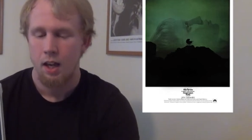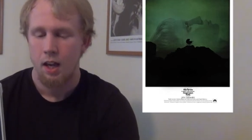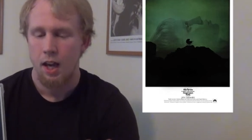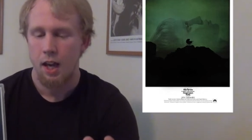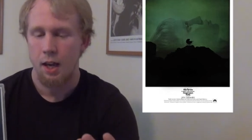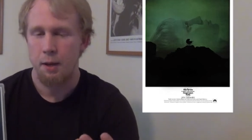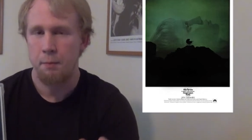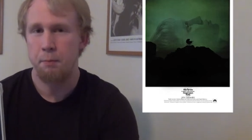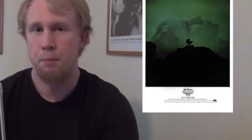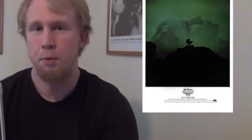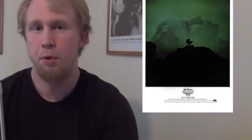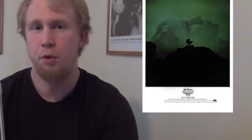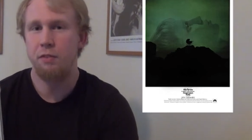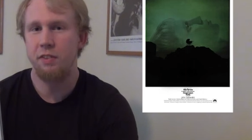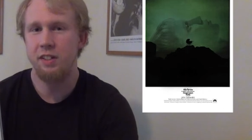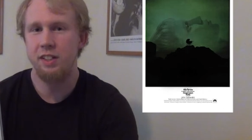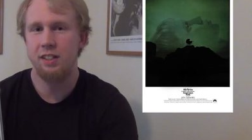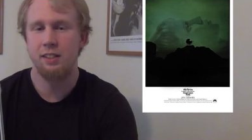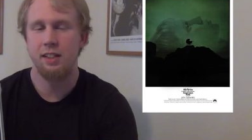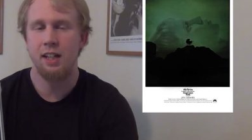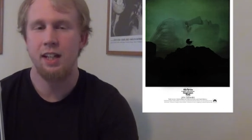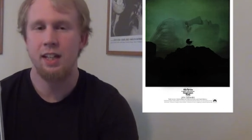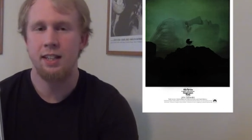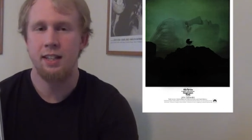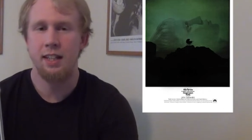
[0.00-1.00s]
And
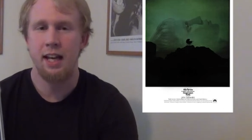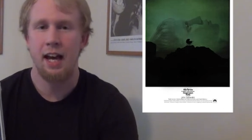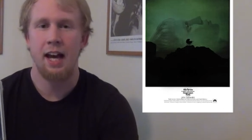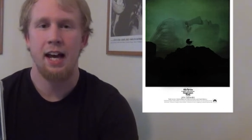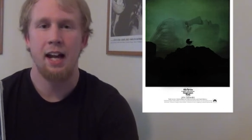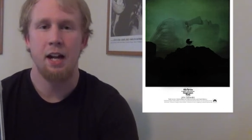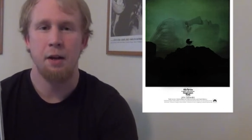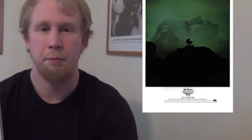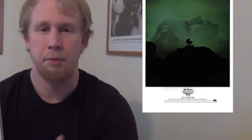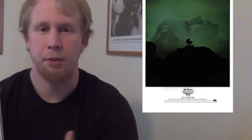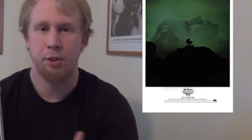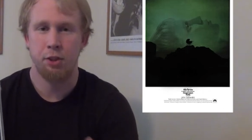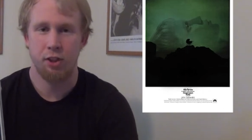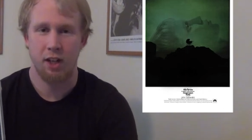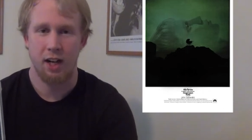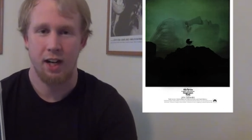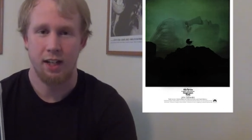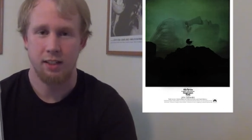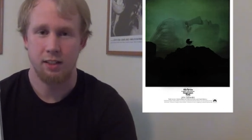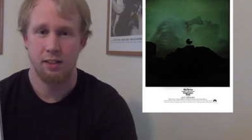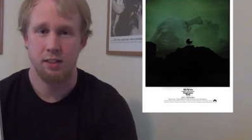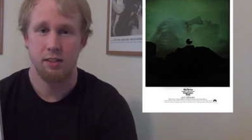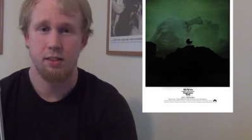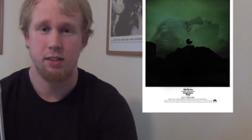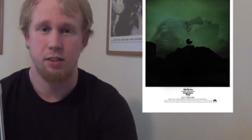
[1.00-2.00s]
movies like that I'm
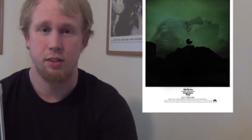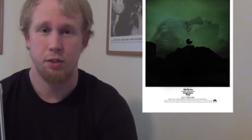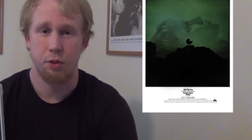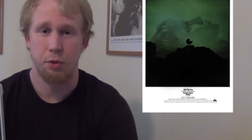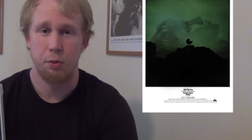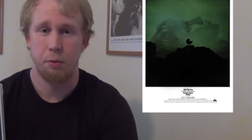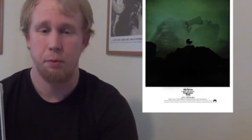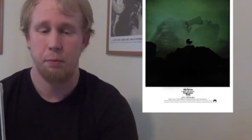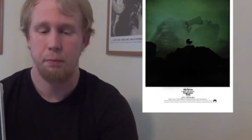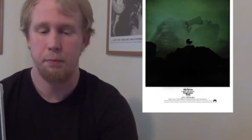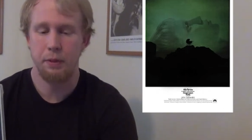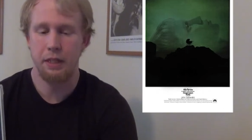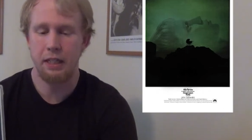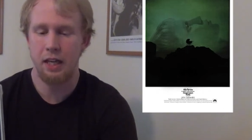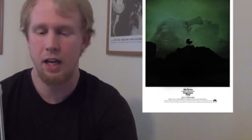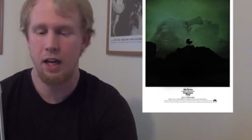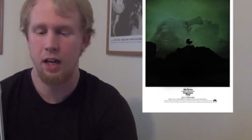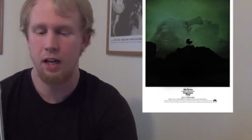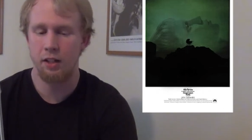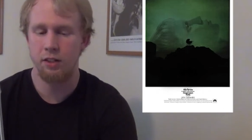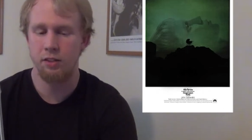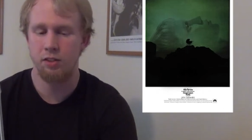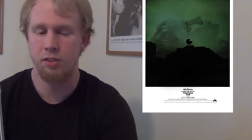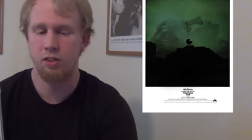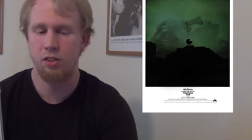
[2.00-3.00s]
attracted to,
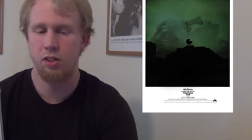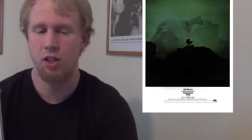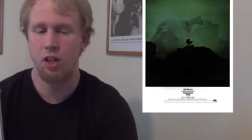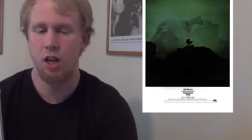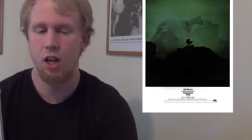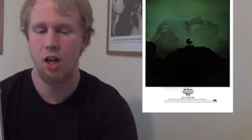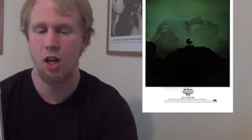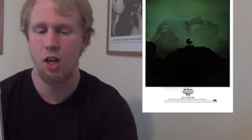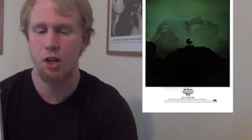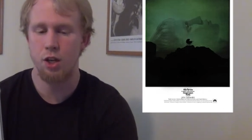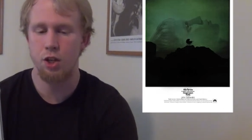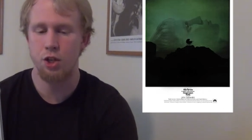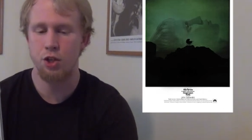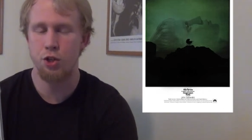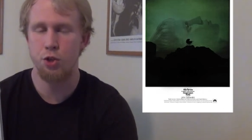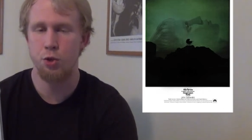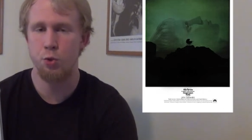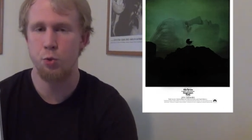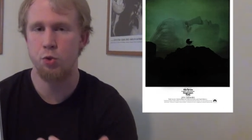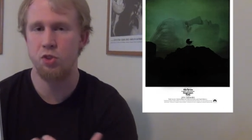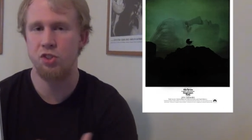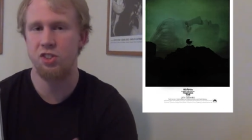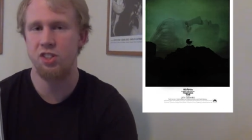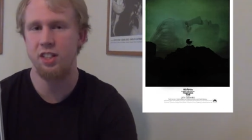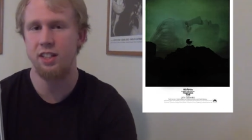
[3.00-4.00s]
because
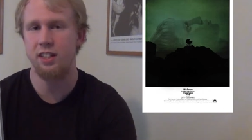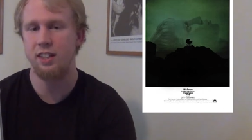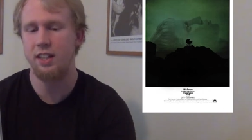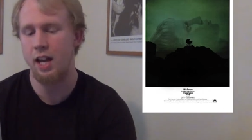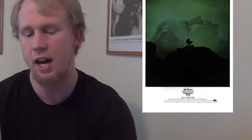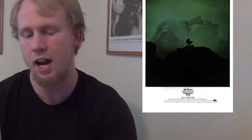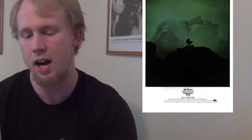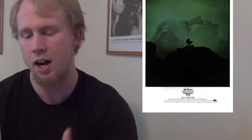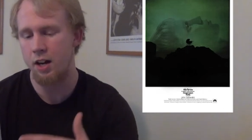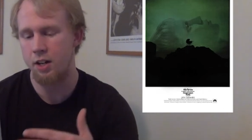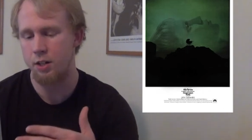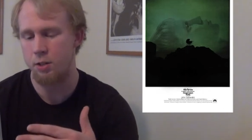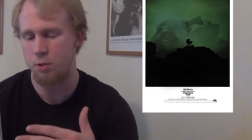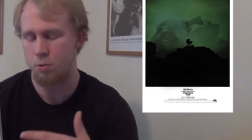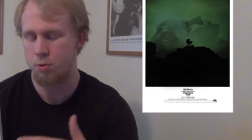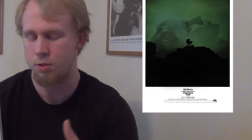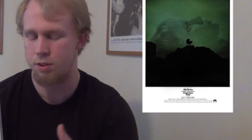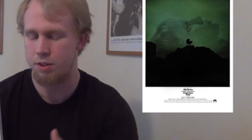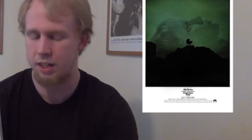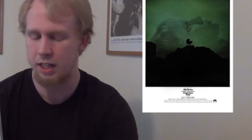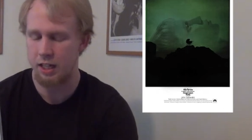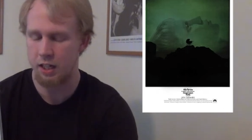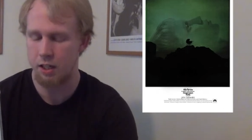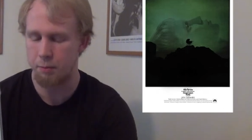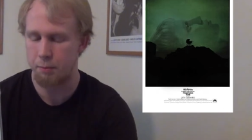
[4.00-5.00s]
you sit there and you
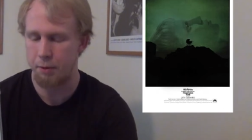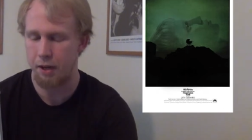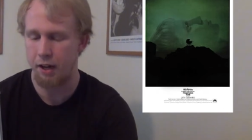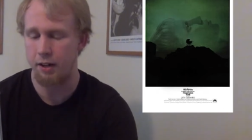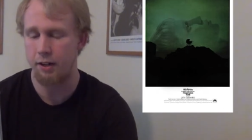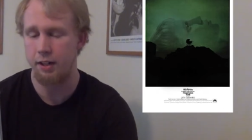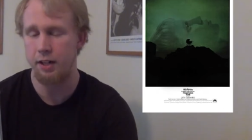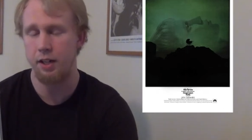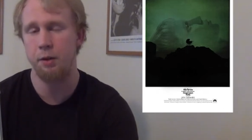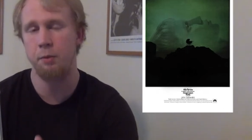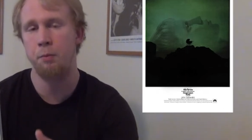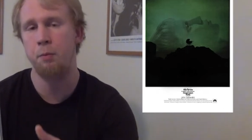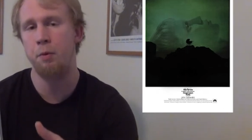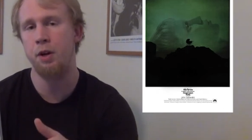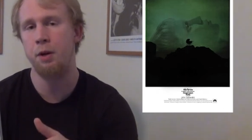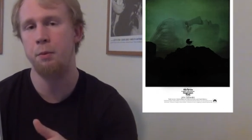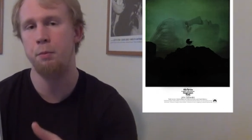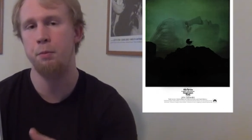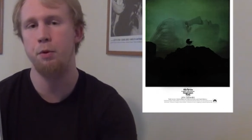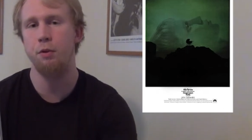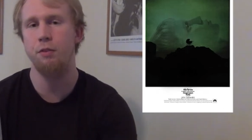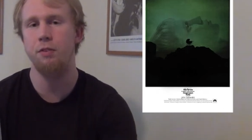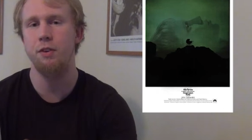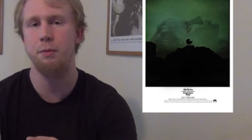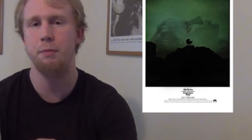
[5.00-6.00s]
think about it, and when a
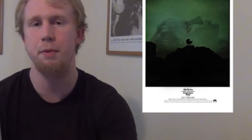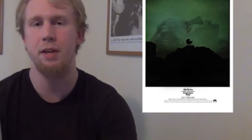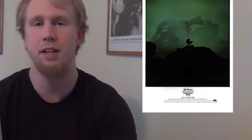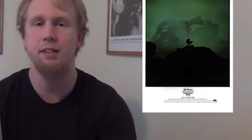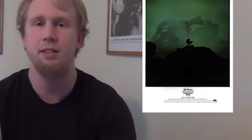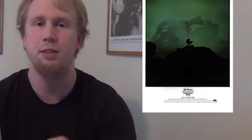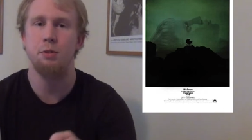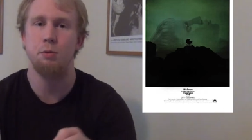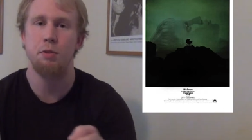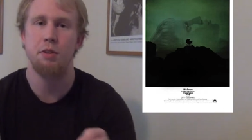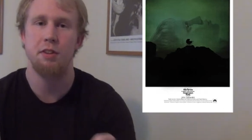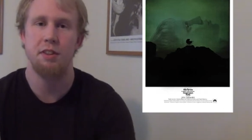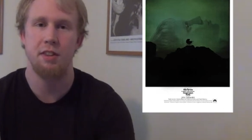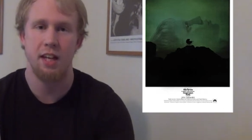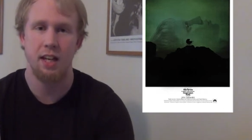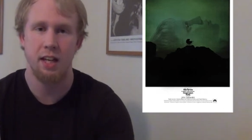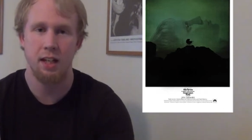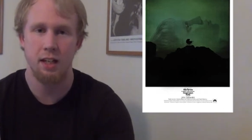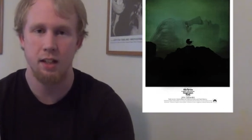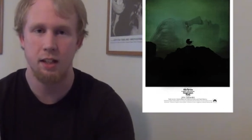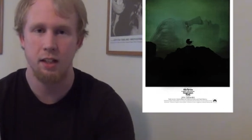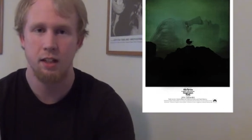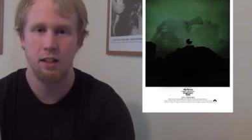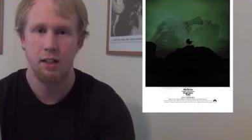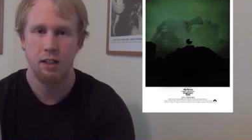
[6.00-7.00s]
movie makes you
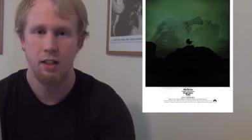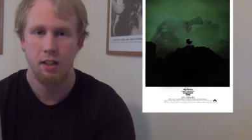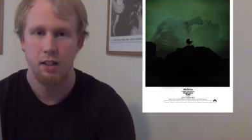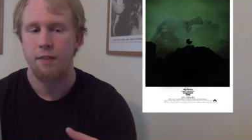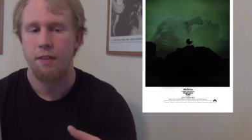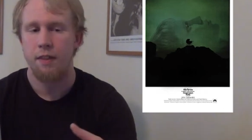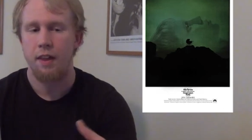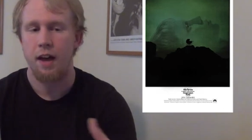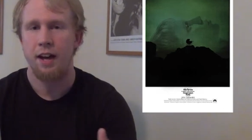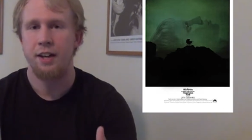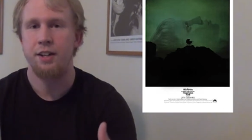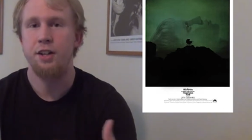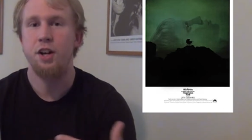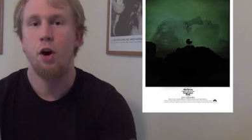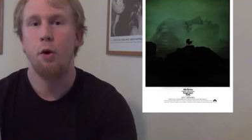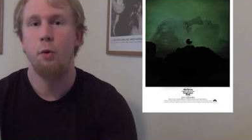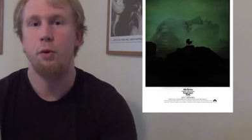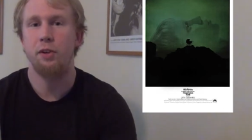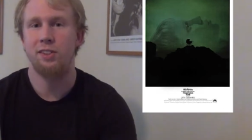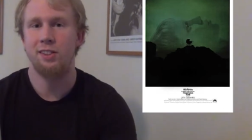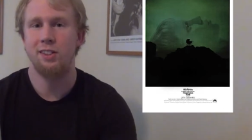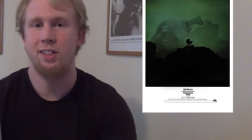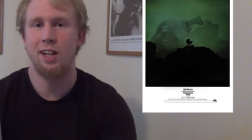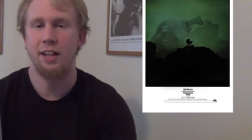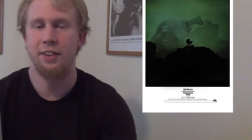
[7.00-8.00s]
think, I know
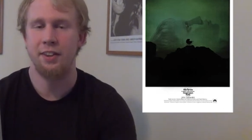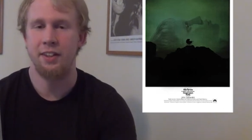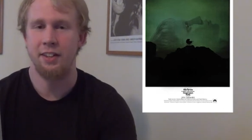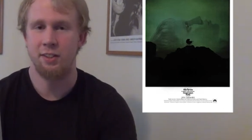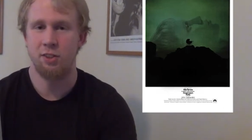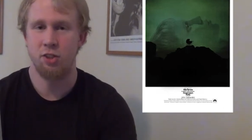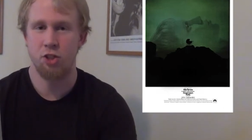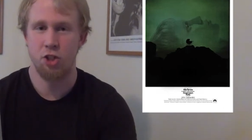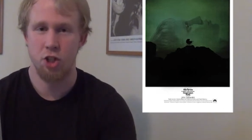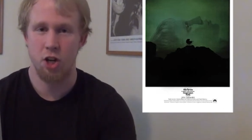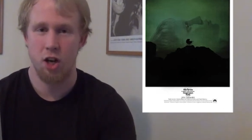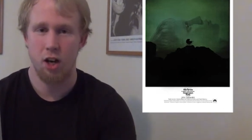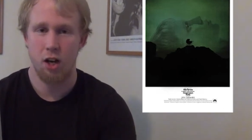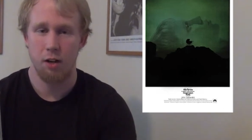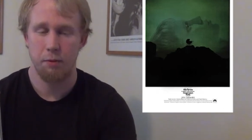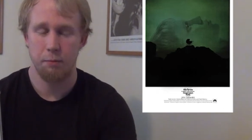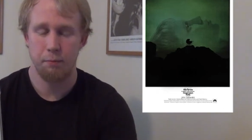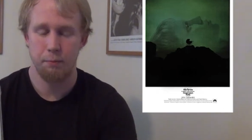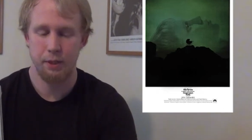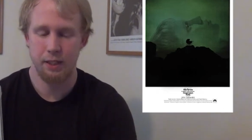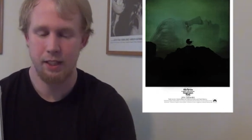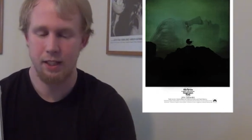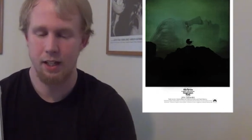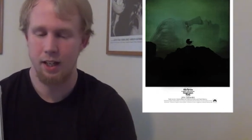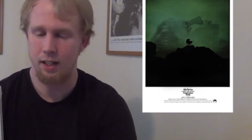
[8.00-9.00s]
it's done its
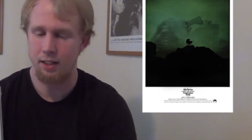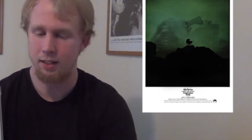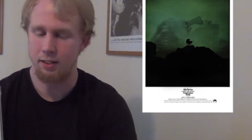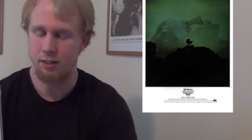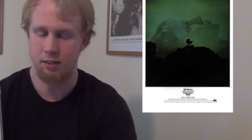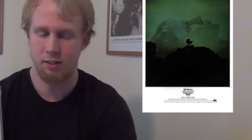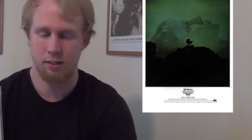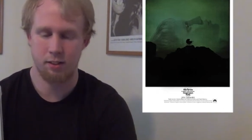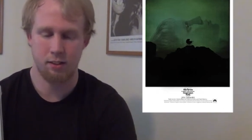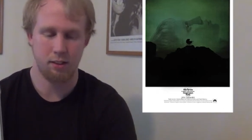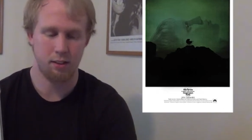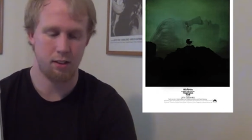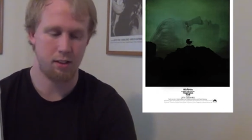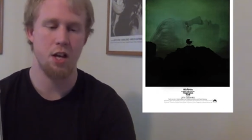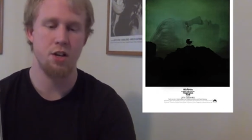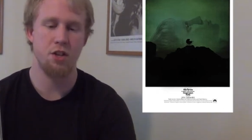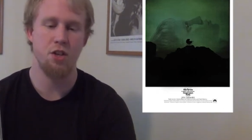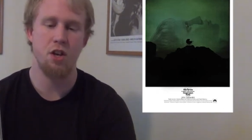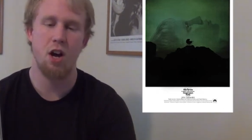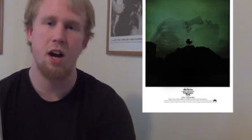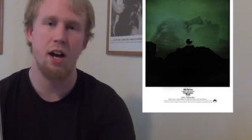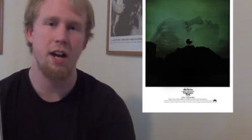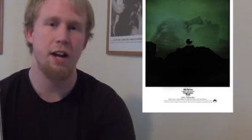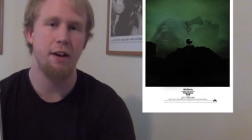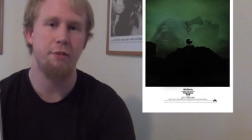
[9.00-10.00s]
job, because
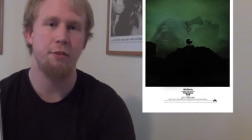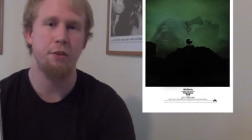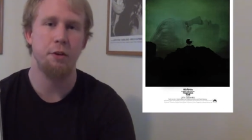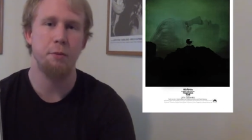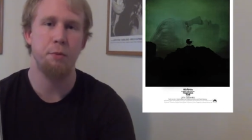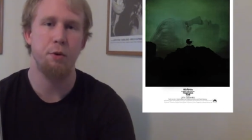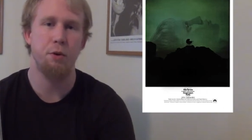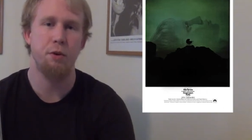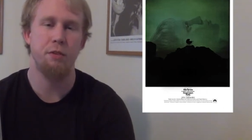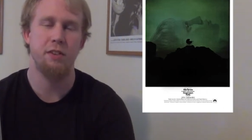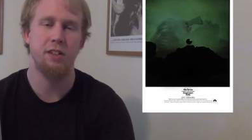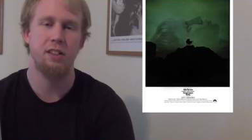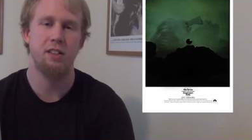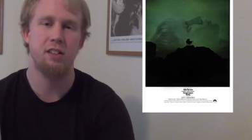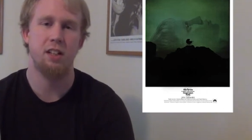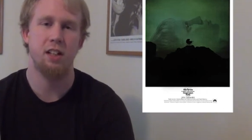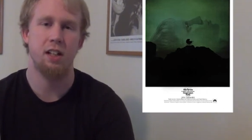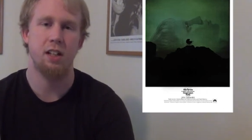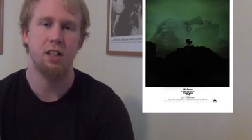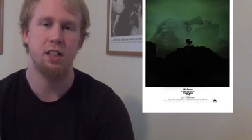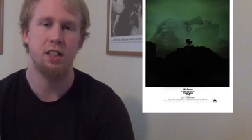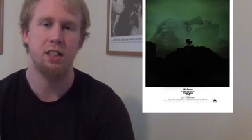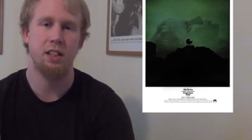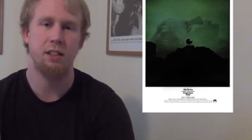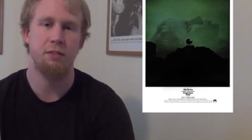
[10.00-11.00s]
not every movie is going
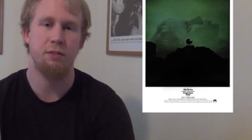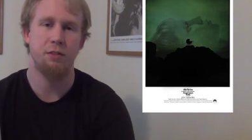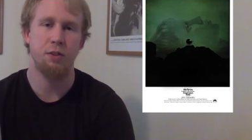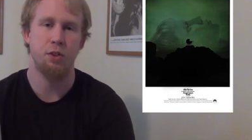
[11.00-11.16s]
to leave